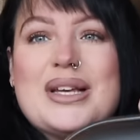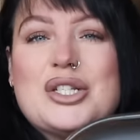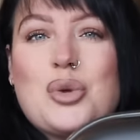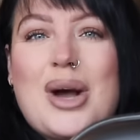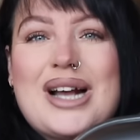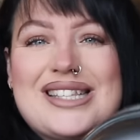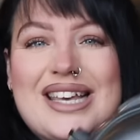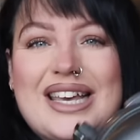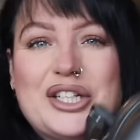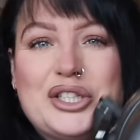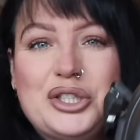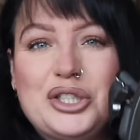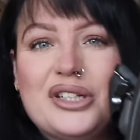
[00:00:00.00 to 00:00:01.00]

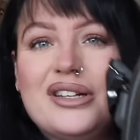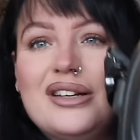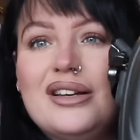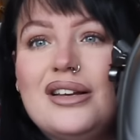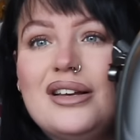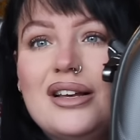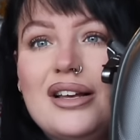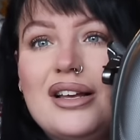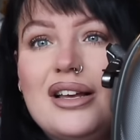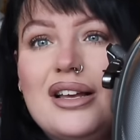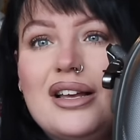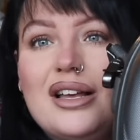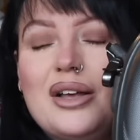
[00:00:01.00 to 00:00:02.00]
twatish,
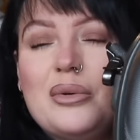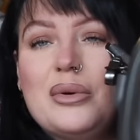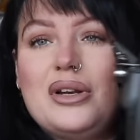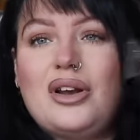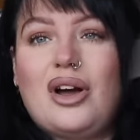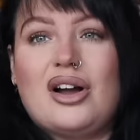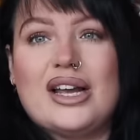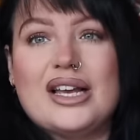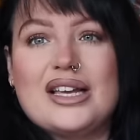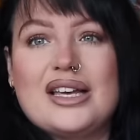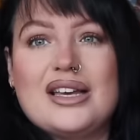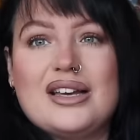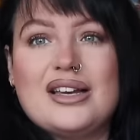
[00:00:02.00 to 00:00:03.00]

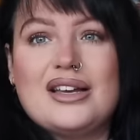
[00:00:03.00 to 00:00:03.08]
like,